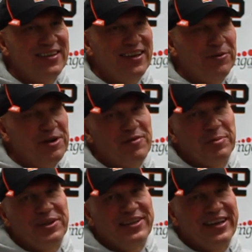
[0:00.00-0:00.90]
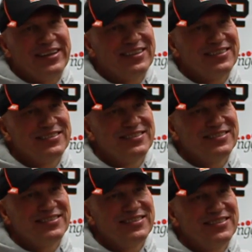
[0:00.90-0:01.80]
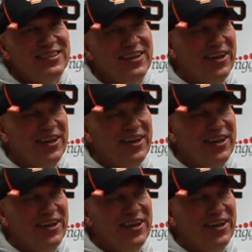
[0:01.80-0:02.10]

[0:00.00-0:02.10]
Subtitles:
and we never played like it.